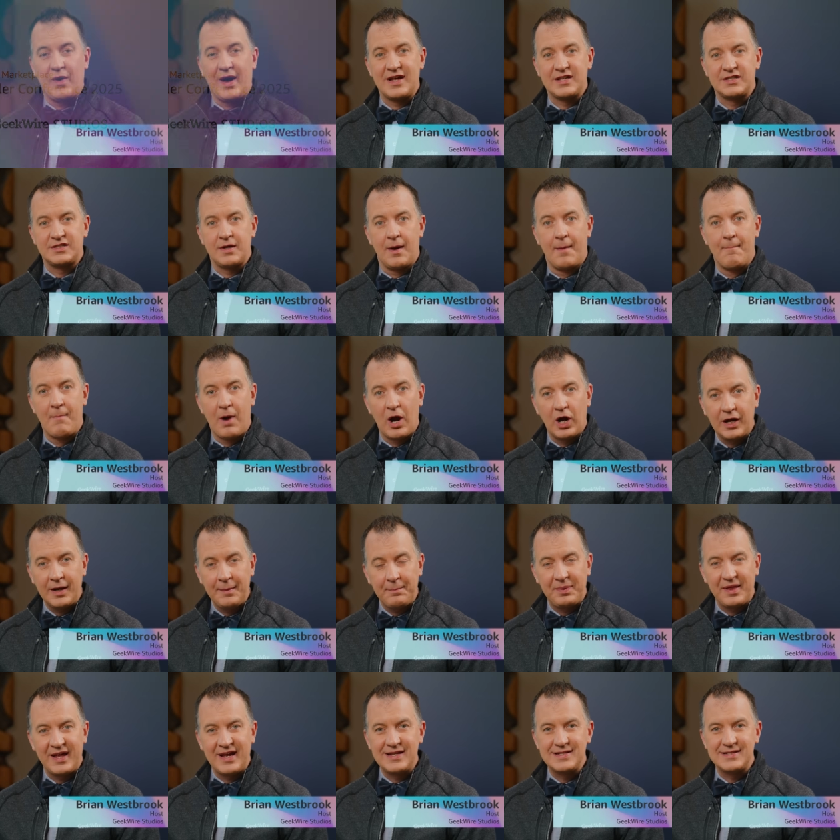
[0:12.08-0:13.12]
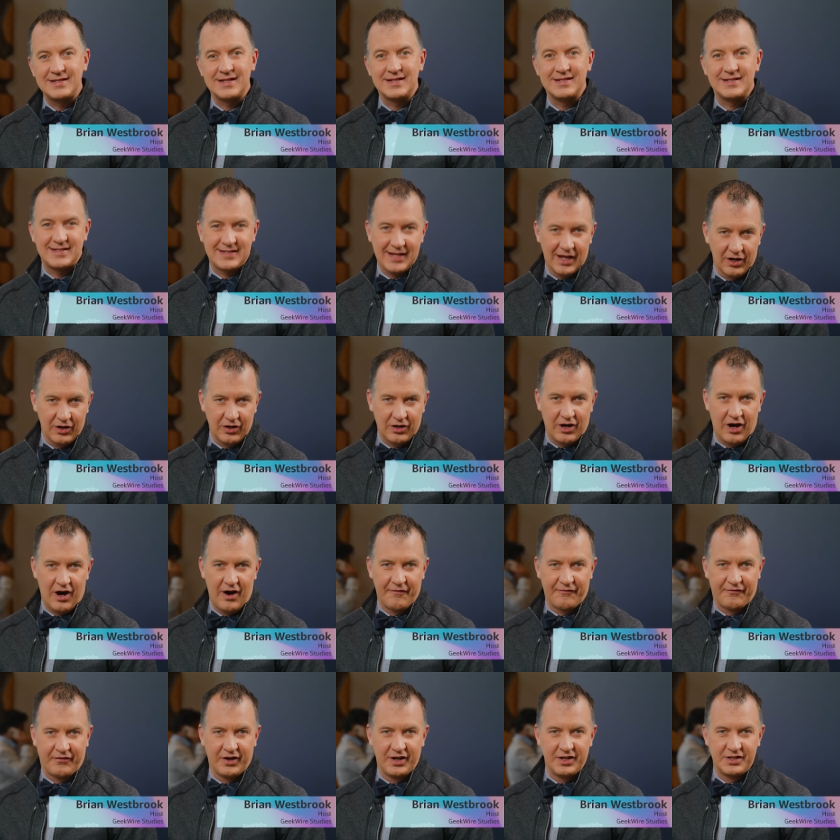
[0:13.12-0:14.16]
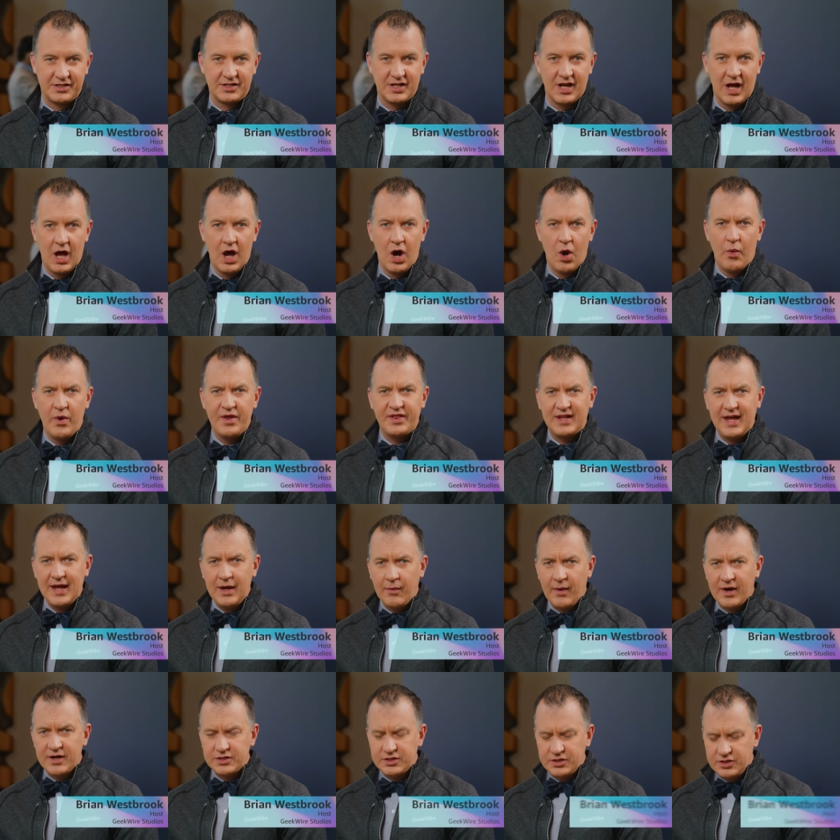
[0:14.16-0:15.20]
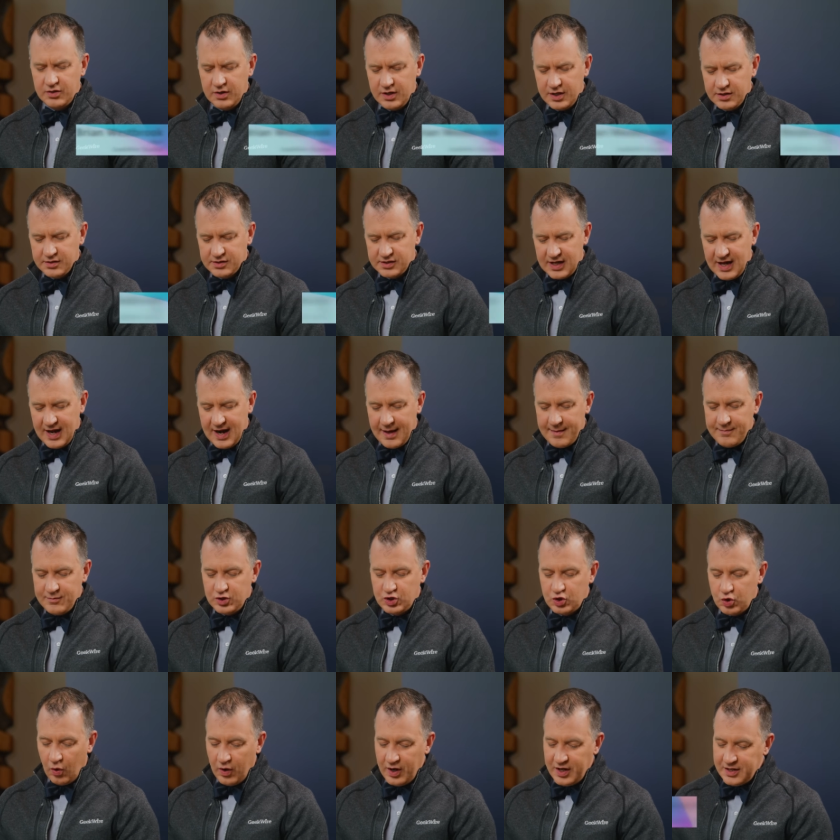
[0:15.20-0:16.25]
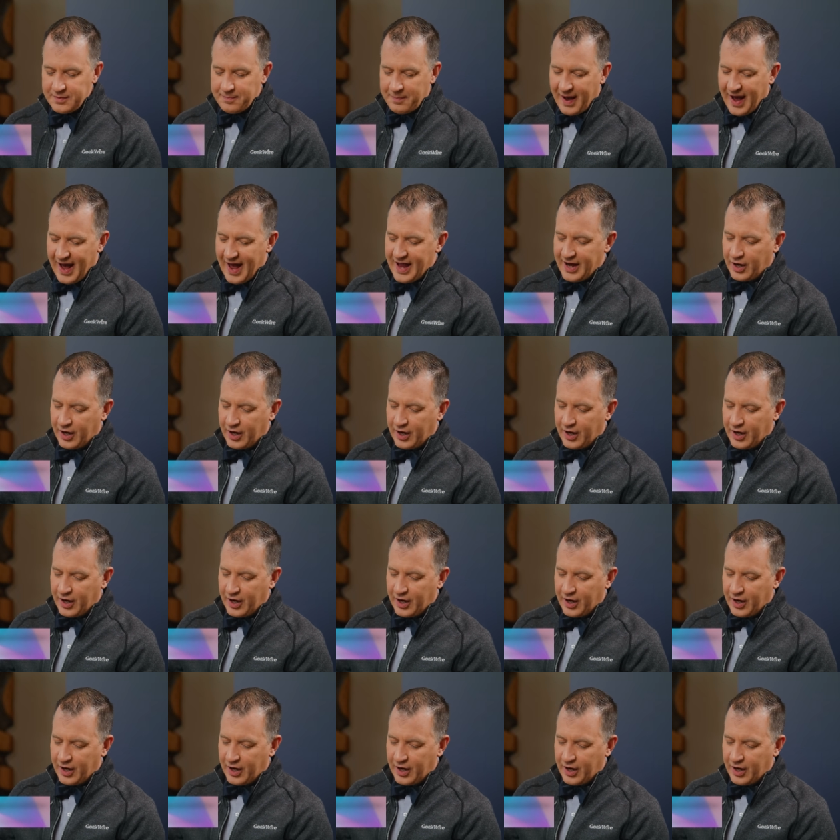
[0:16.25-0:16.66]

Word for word: S Marketplace Seller Conference with GeekWire Studios, and I'm joined by